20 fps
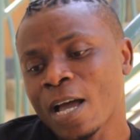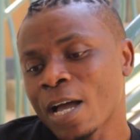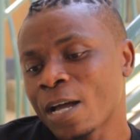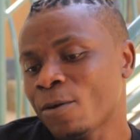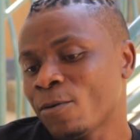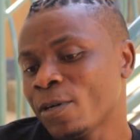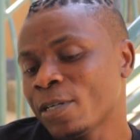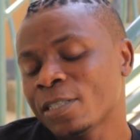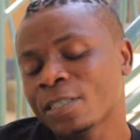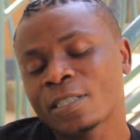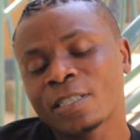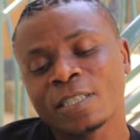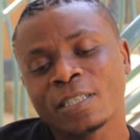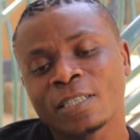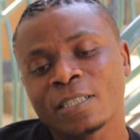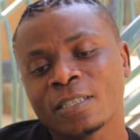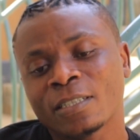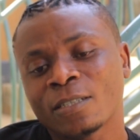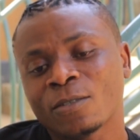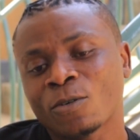I went
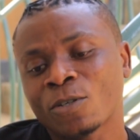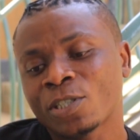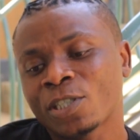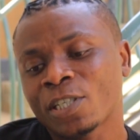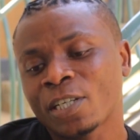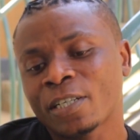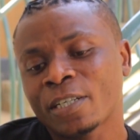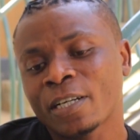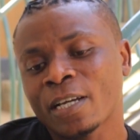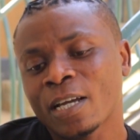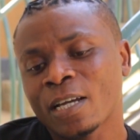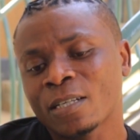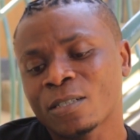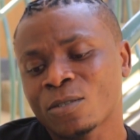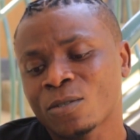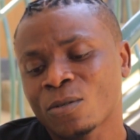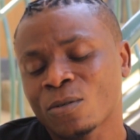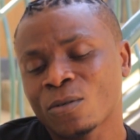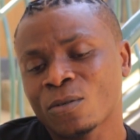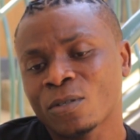in Algeria
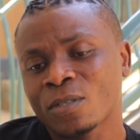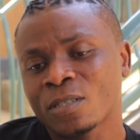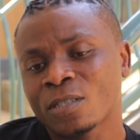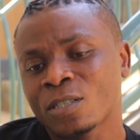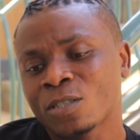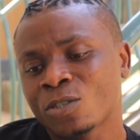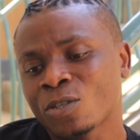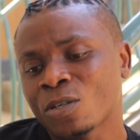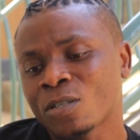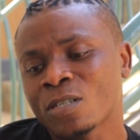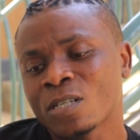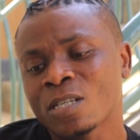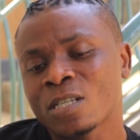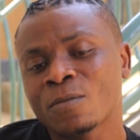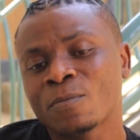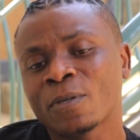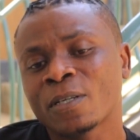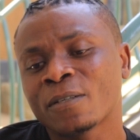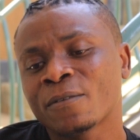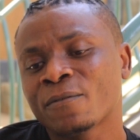so the journey
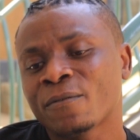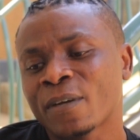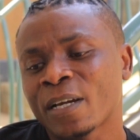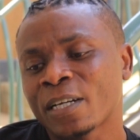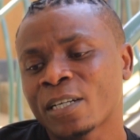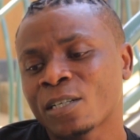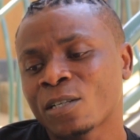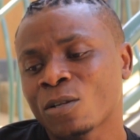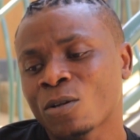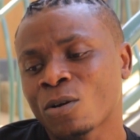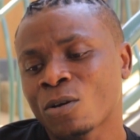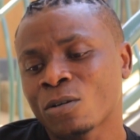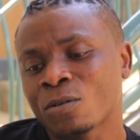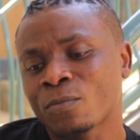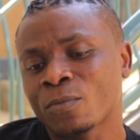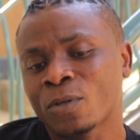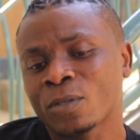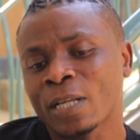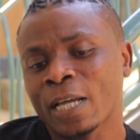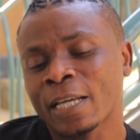has been very
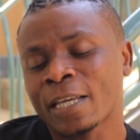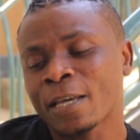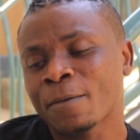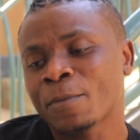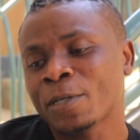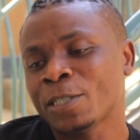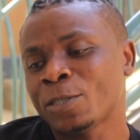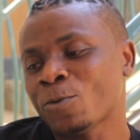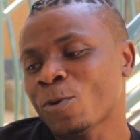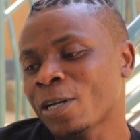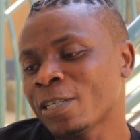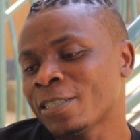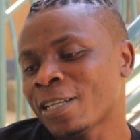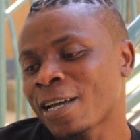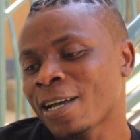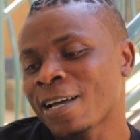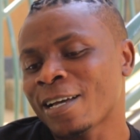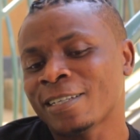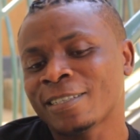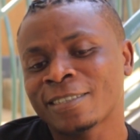long but I came in
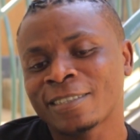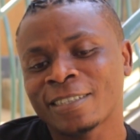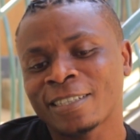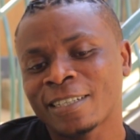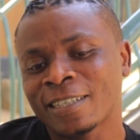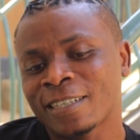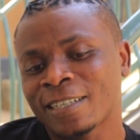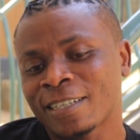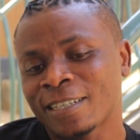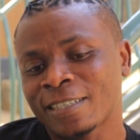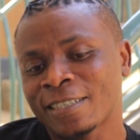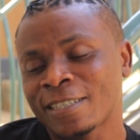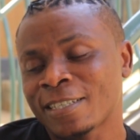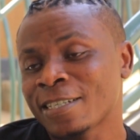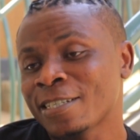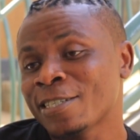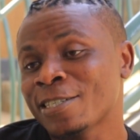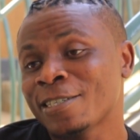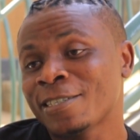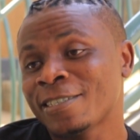Rwanda and uh,
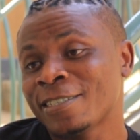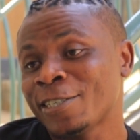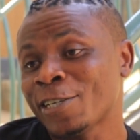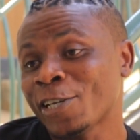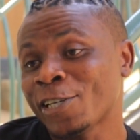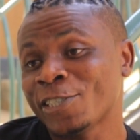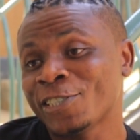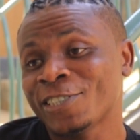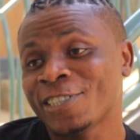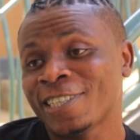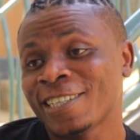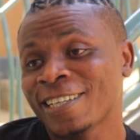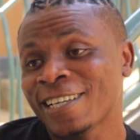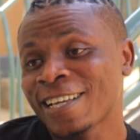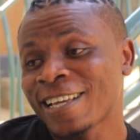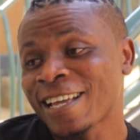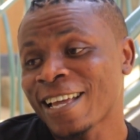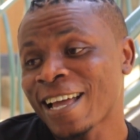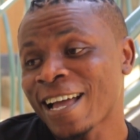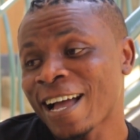things changed
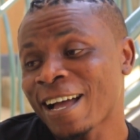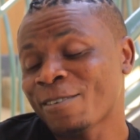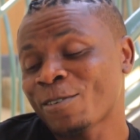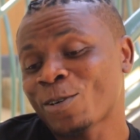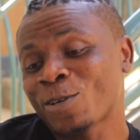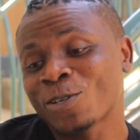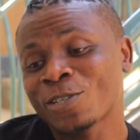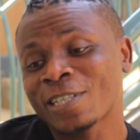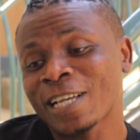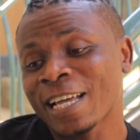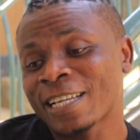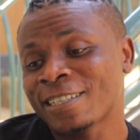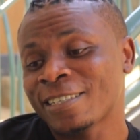because I